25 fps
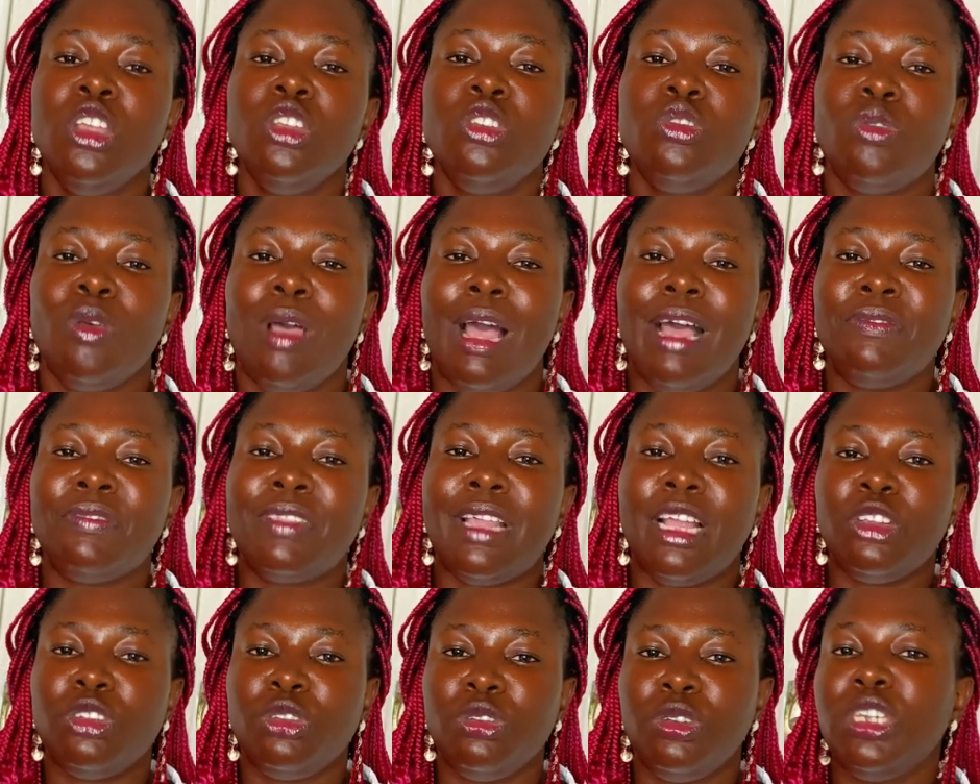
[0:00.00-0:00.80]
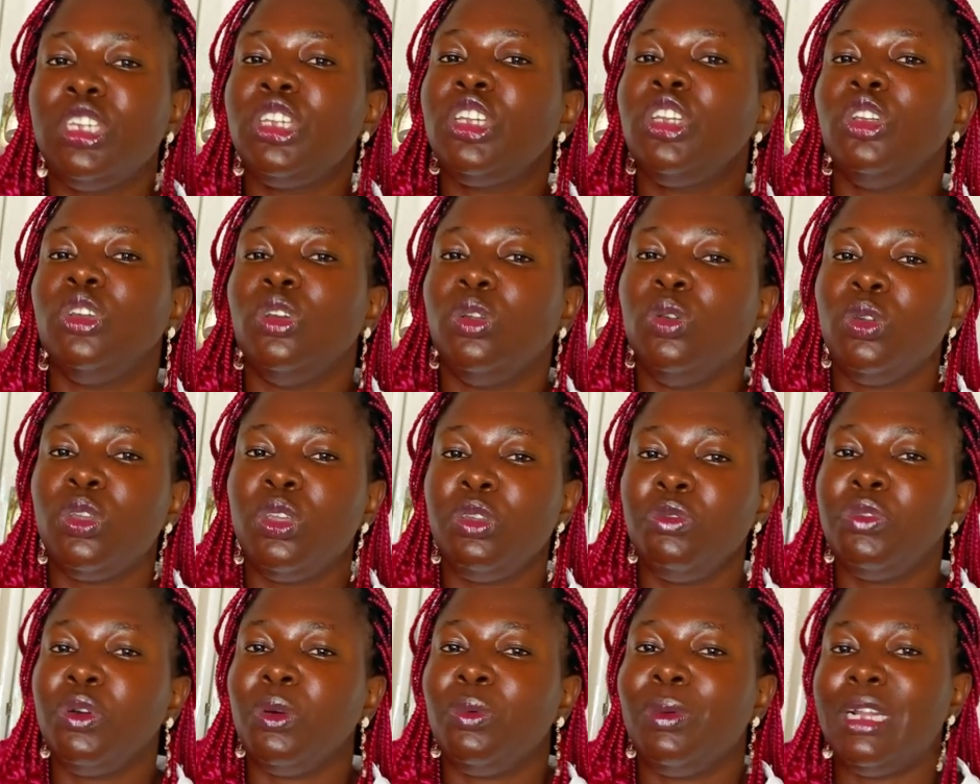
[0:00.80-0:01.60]
so after drinking you're
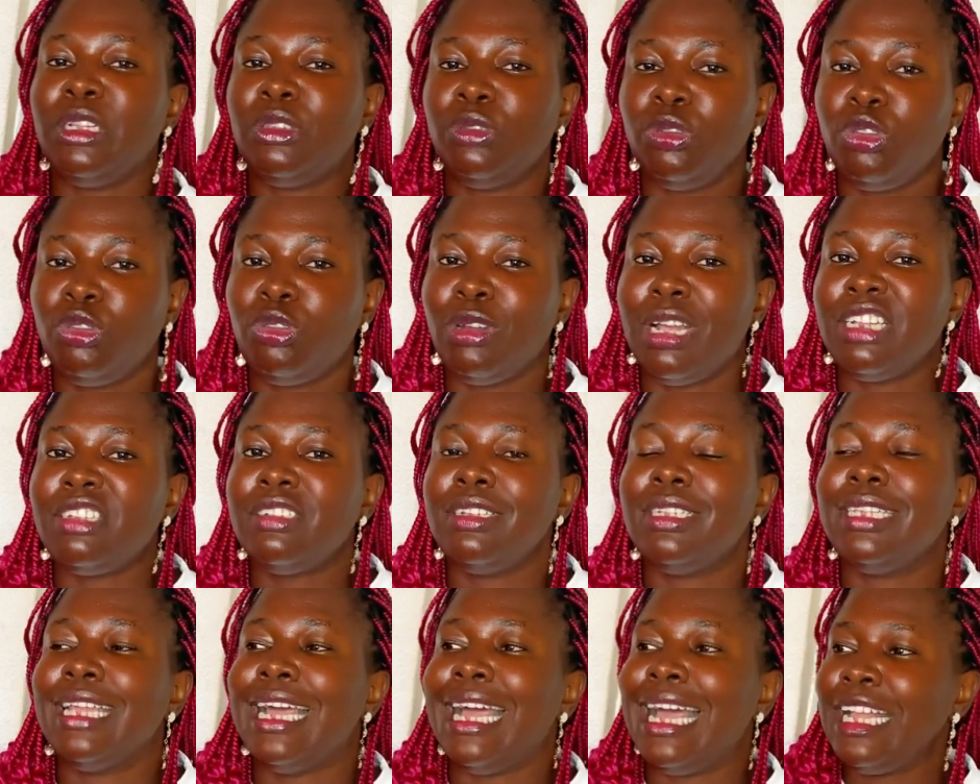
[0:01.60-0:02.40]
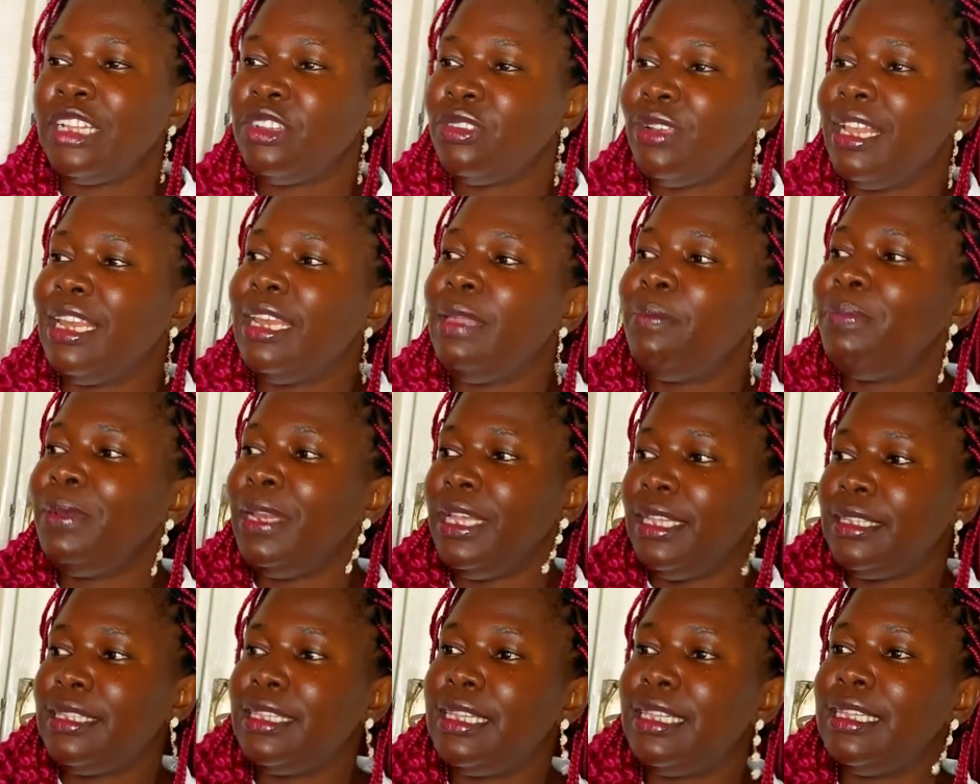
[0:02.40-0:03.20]
looking for where to trash it there are actually
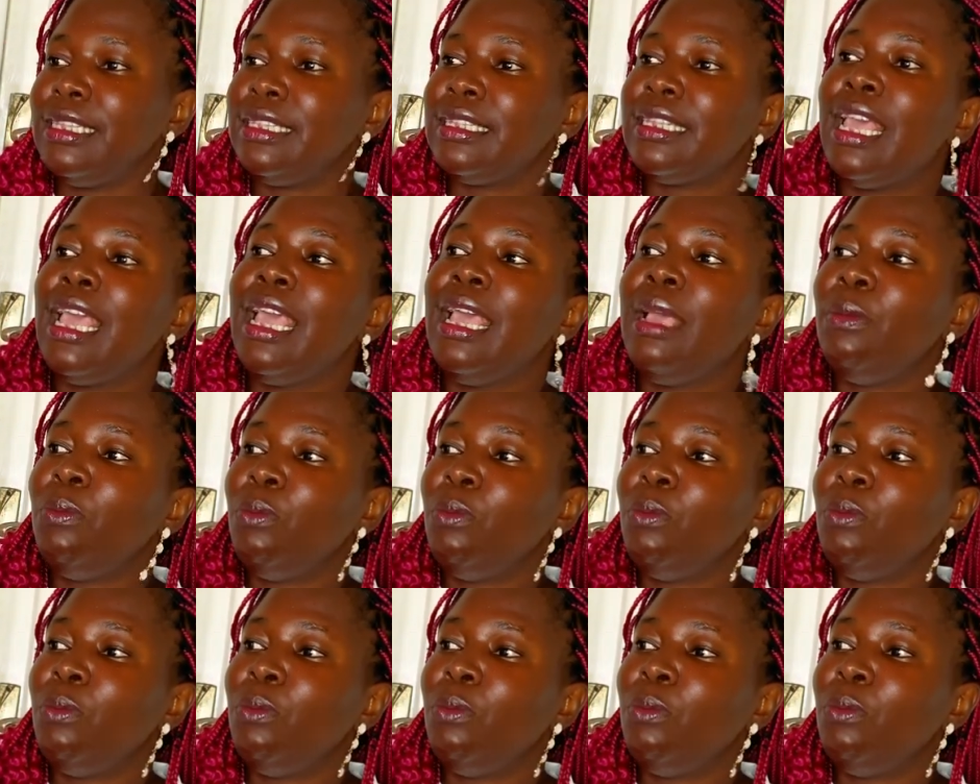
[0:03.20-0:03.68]
places